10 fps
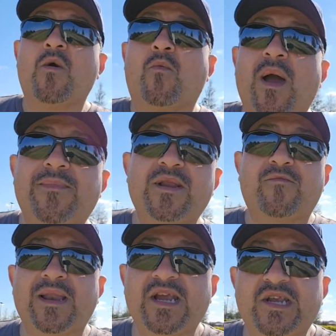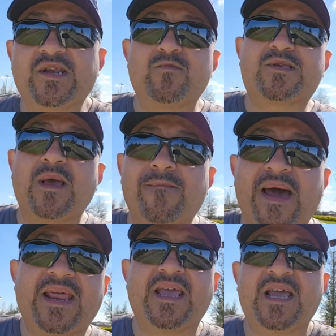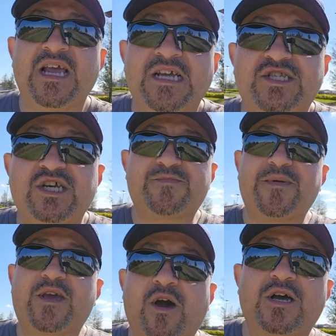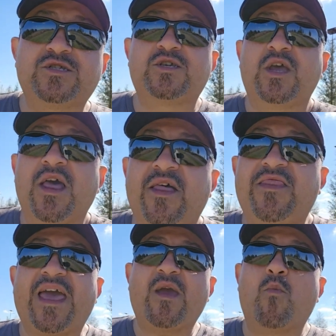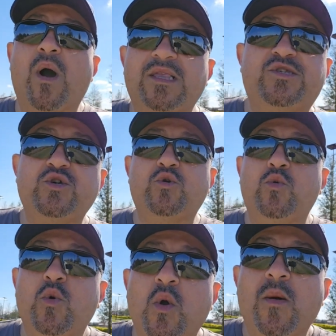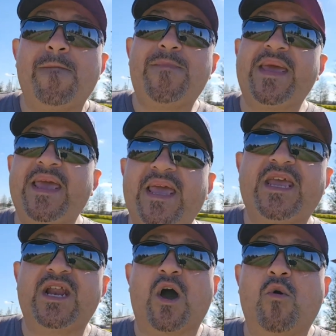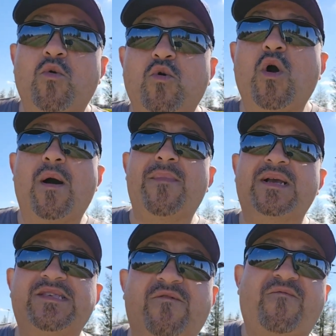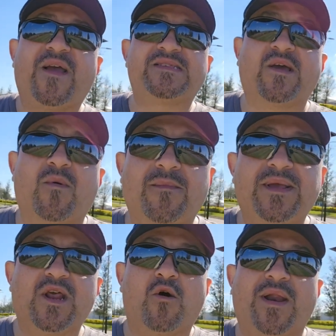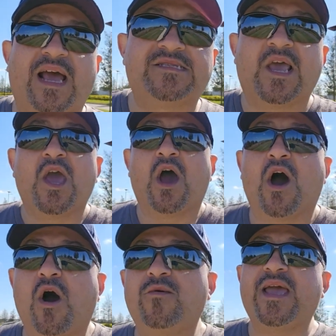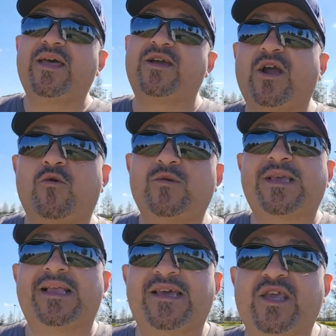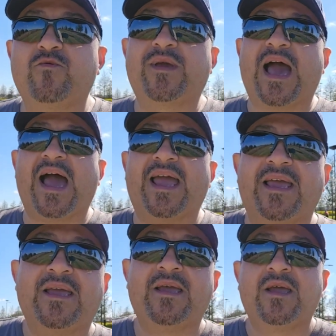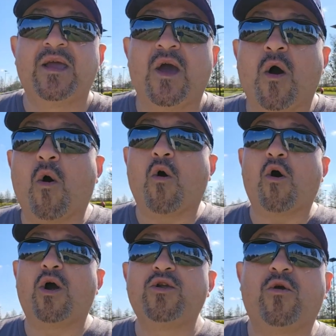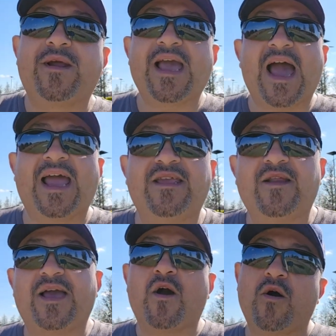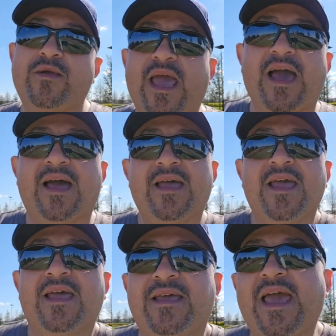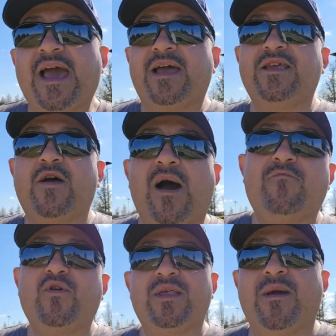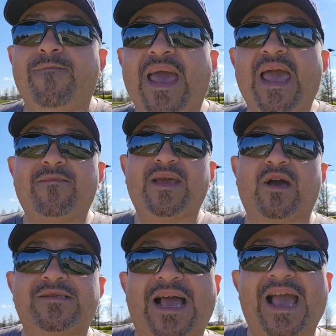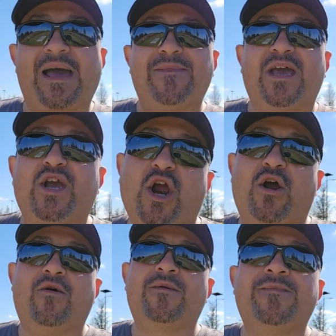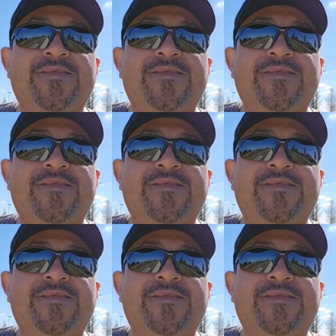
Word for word: Why be in a relationship with somebody just because they want to be, you know, amongst their friends, they want to be known as, oh yeah, the girl who's got the cute guy. Or you're a guy and you're like, oh yeah, you know, I'm really a man because I got me a girl.